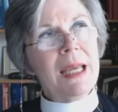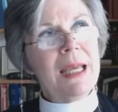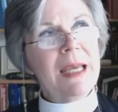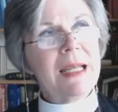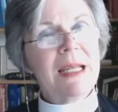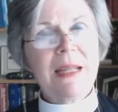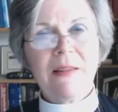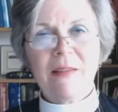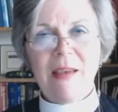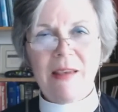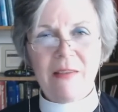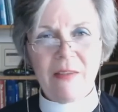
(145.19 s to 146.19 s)
And let's
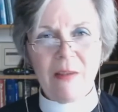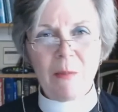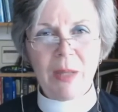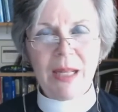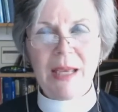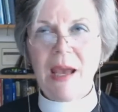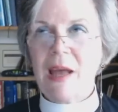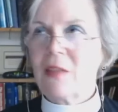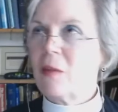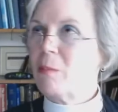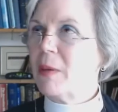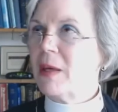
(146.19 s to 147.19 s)
say somebody
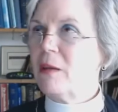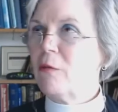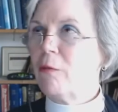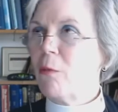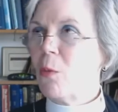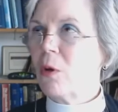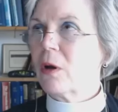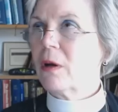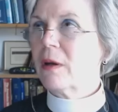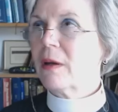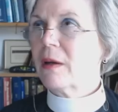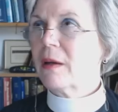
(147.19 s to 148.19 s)
got the bid for
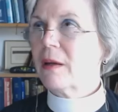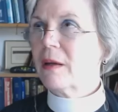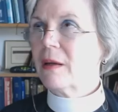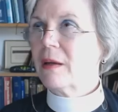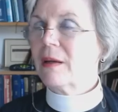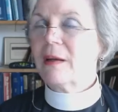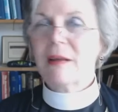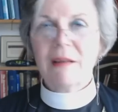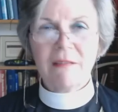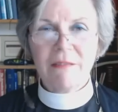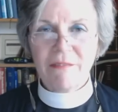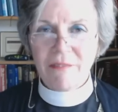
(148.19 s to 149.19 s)

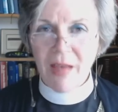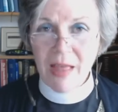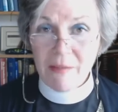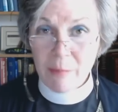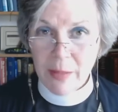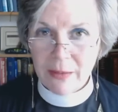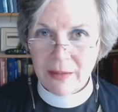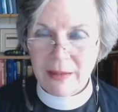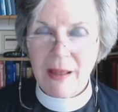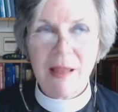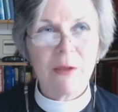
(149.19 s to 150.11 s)
$5 million.